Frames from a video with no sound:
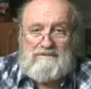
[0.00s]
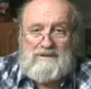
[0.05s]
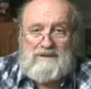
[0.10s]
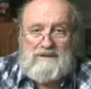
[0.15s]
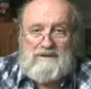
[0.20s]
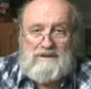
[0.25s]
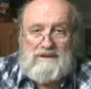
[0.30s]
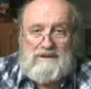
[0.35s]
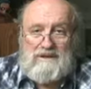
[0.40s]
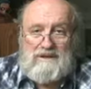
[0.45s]

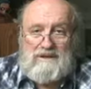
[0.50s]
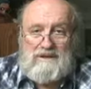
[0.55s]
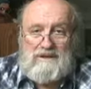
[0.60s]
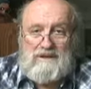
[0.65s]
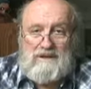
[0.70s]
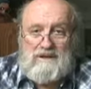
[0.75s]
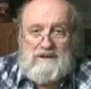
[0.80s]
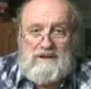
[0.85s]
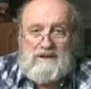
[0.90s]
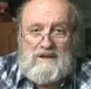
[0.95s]
And
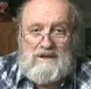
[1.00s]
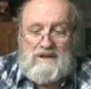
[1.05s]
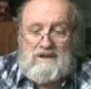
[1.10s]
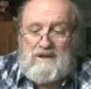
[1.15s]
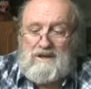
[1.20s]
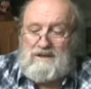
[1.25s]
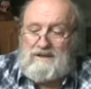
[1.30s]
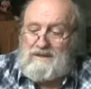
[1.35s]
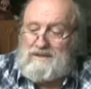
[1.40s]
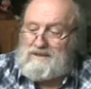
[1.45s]
a
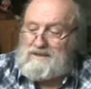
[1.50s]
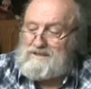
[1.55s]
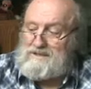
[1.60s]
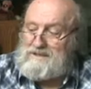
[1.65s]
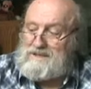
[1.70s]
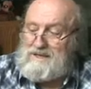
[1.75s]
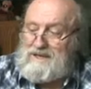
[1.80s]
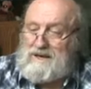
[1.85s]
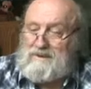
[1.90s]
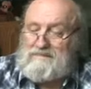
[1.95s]
lot of things
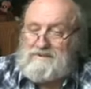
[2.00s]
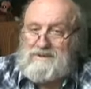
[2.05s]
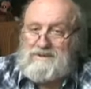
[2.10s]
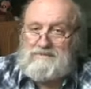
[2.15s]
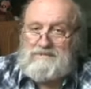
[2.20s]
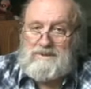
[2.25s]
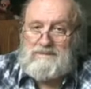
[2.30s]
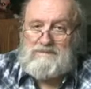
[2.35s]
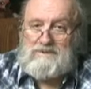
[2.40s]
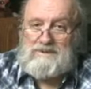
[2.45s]
that happen to
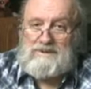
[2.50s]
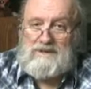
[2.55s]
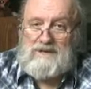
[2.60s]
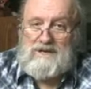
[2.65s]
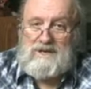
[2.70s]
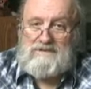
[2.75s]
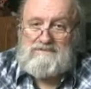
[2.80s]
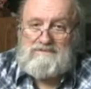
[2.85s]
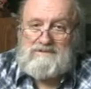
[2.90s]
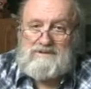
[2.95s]
people
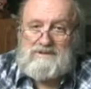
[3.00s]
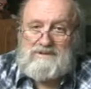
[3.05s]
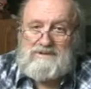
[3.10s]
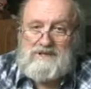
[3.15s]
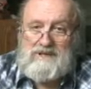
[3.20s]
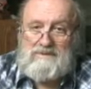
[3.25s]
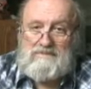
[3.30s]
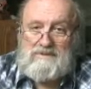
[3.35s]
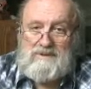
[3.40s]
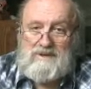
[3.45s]
today, for
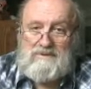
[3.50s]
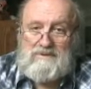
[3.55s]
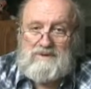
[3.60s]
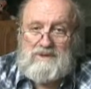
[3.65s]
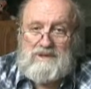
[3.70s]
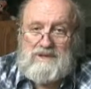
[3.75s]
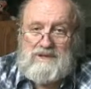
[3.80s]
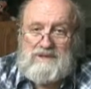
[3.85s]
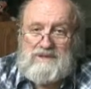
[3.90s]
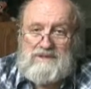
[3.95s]
example, are
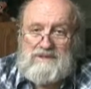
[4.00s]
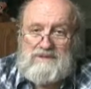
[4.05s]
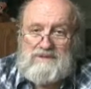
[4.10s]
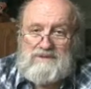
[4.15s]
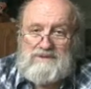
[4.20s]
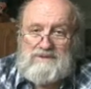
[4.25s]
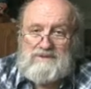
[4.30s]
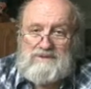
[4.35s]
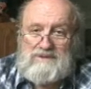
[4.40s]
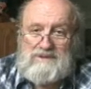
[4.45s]
related to the
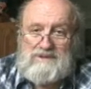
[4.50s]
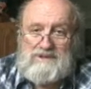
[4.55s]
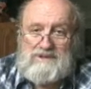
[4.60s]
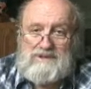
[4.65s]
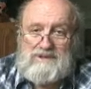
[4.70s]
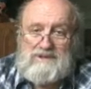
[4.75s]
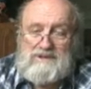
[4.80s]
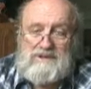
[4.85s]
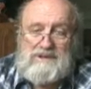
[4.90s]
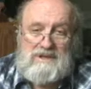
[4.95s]

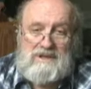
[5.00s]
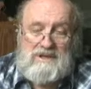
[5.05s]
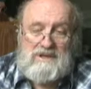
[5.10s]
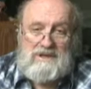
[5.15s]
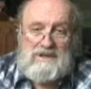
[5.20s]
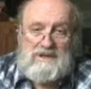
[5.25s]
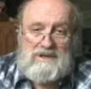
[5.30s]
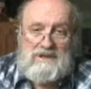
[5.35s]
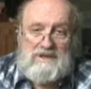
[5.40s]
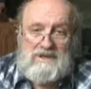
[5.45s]
scourging
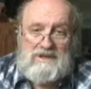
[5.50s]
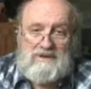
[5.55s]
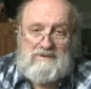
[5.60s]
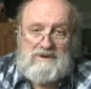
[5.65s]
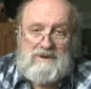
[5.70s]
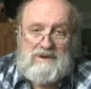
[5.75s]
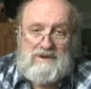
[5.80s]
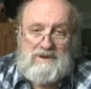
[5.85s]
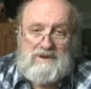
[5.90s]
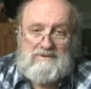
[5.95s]
and the
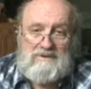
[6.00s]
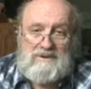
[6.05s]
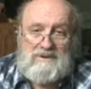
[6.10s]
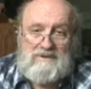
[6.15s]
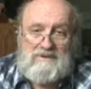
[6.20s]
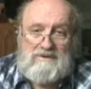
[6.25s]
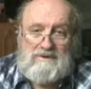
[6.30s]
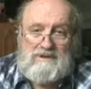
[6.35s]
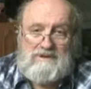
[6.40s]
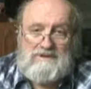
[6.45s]
crowning with
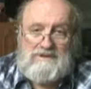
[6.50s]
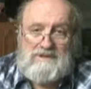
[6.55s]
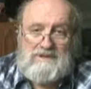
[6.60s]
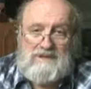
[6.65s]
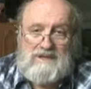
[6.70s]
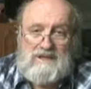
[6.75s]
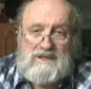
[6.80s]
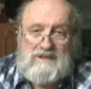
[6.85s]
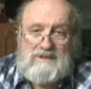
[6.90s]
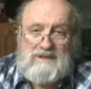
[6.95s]
thorns, and
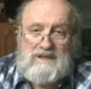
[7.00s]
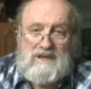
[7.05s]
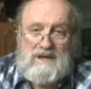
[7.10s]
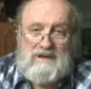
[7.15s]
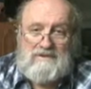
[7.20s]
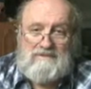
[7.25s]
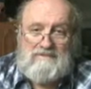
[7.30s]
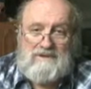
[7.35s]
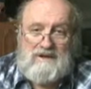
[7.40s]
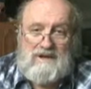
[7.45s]

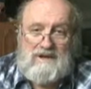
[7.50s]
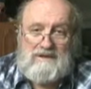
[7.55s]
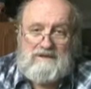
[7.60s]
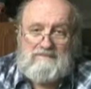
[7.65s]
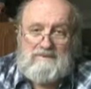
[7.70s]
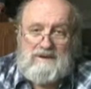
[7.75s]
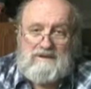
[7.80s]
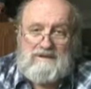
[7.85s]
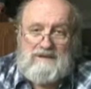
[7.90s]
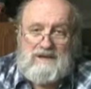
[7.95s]
I've talked
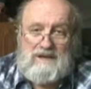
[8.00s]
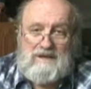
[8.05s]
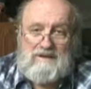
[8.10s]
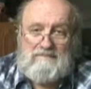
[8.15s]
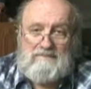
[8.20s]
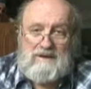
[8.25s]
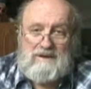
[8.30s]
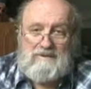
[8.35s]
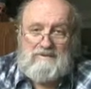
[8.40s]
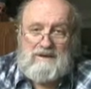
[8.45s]
about that
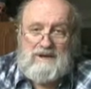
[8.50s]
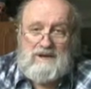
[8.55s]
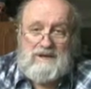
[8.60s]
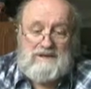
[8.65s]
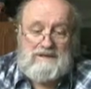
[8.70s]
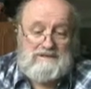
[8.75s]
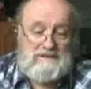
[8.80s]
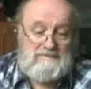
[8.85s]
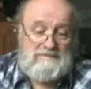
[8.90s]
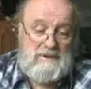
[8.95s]
in my
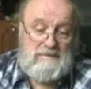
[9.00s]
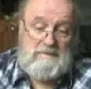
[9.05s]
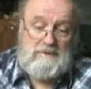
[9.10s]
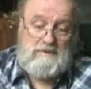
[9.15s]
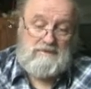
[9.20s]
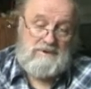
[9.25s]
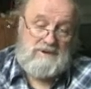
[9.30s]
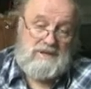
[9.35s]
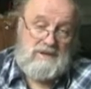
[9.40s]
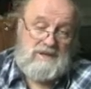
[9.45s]
writings, and maybe
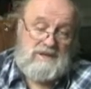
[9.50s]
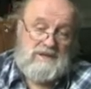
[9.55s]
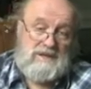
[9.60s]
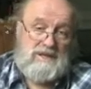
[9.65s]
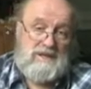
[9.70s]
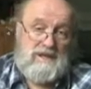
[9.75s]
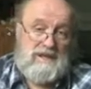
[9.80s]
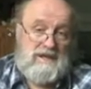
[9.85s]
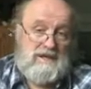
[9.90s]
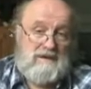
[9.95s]
we'll get into
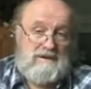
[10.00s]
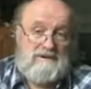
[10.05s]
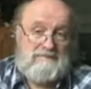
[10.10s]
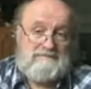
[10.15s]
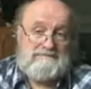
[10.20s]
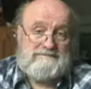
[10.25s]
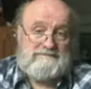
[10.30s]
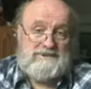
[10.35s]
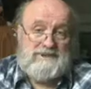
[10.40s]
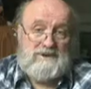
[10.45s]
that here
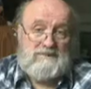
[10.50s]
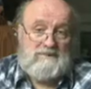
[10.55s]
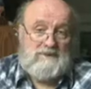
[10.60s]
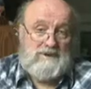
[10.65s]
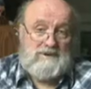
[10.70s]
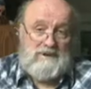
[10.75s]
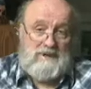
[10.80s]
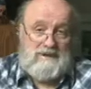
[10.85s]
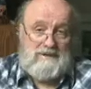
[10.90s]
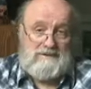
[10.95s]

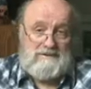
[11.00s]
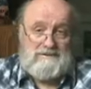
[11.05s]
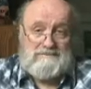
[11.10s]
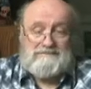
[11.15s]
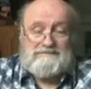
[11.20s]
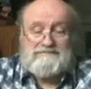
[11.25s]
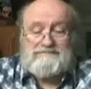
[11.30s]
somewhat, I don't know.